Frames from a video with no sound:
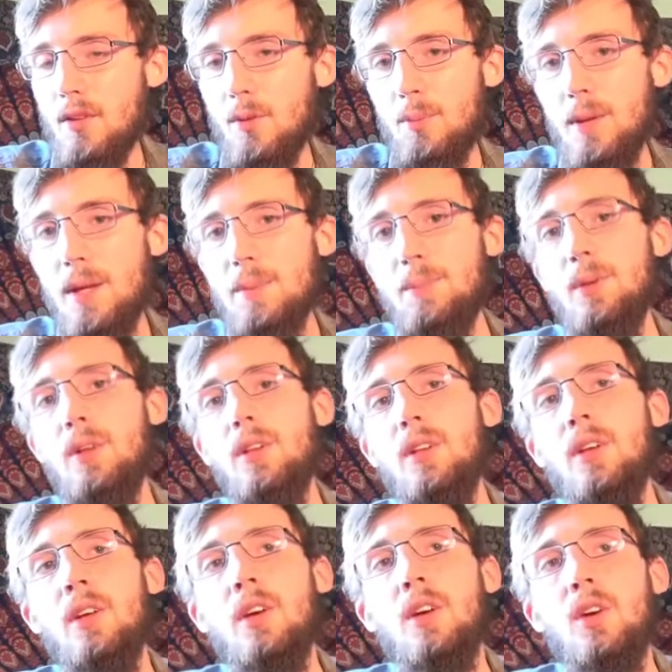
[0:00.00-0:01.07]

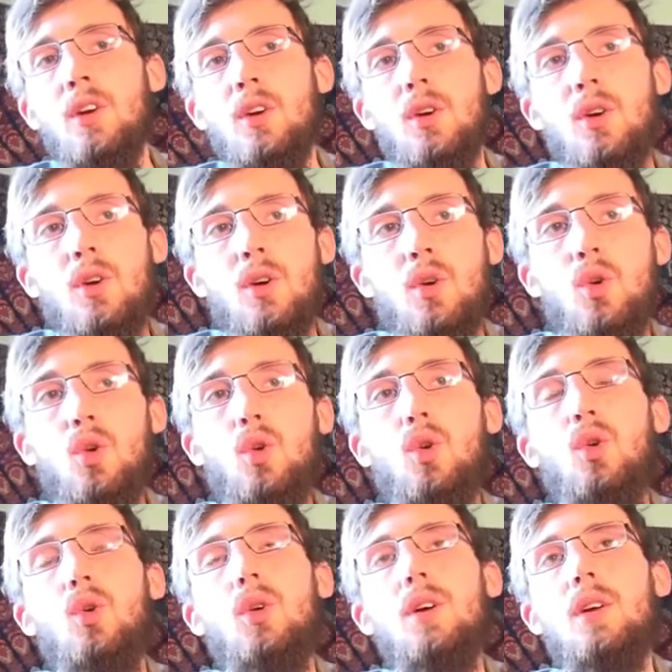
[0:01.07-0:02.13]
people
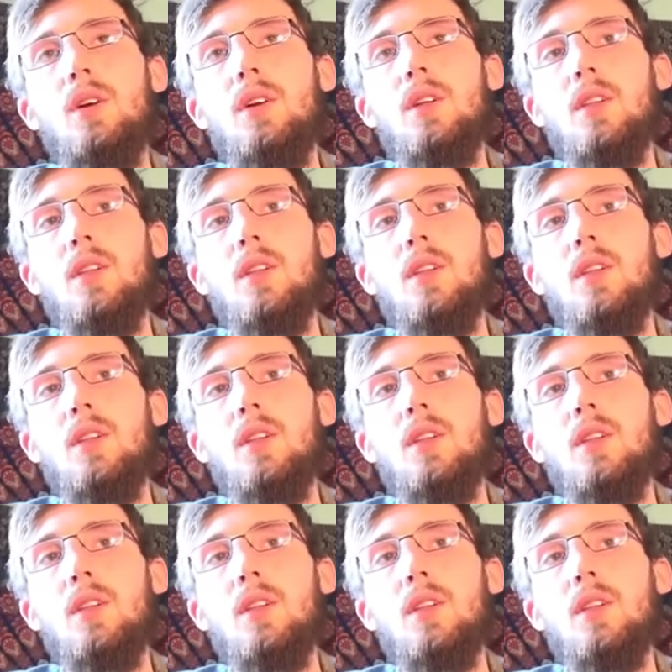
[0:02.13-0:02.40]
who